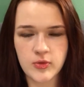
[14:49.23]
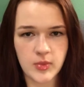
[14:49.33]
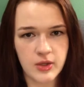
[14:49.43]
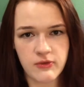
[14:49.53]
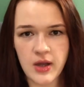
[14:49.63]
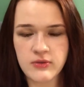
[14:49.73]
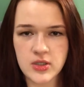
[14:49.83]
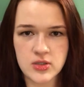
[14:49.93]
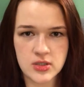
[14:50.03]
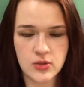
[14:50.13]
like 5
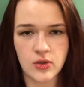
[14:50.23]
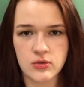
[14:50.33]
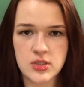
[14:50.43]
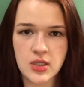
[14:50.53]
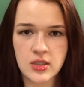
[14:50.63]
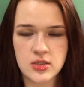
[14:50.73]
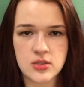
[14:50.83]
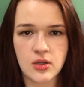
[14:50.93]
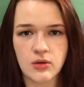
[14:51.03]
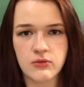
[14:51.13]
years ago or 10 years
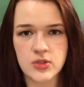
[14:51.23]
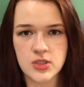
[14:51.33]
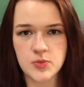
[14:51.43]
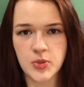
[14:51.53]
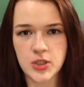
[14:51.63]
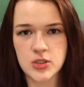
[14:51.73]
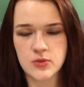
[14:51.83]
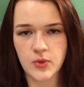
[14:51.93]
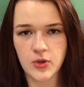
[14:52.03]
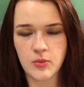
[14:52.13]
ago versus pictures
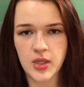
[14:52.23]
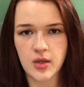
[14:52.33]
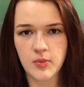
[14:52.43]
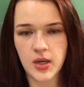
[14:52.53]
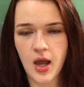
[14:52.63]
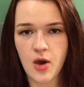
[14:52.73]
with no makeup now,